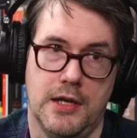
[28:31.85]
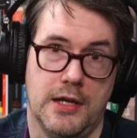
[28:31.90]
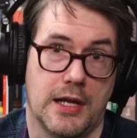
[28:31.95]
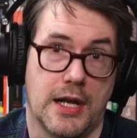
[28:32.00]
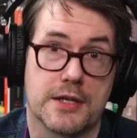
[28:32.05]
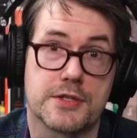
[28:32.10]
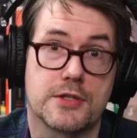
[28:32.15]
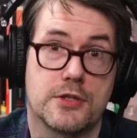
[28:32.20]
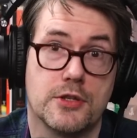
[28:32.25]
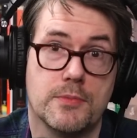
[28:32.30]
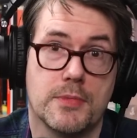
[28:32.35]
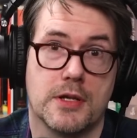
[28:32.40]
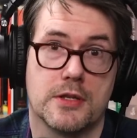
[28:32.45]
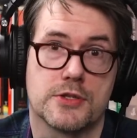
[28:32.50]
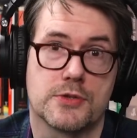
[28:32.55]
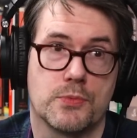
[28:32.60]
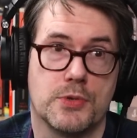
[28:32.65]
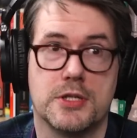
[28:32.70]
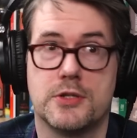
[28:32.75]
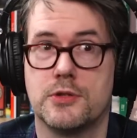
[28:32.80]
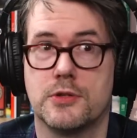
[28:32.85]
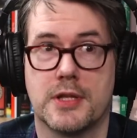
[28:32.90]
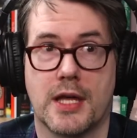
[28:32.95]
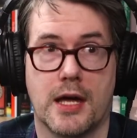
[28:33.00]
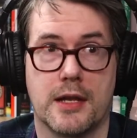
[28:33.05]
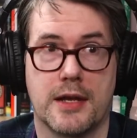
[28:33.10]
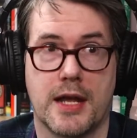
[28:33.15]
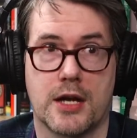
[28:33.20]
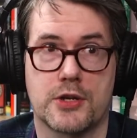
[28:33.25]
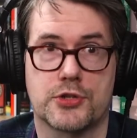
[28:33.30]
And as humans, we do
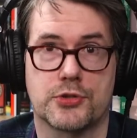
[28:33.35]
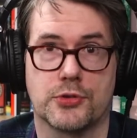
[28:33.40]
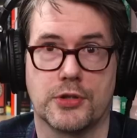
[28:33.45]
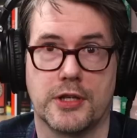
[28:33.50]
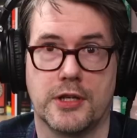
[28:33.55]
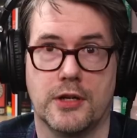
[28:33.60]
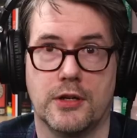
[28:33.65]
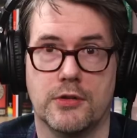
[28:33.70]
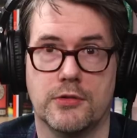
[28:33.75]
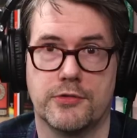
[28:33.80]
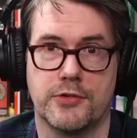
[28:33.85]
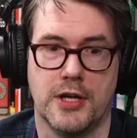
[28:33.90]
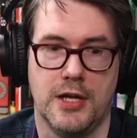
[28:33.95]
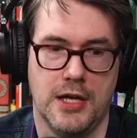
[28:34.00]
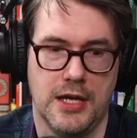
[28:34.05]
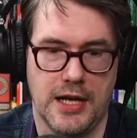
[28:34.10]
that naturally of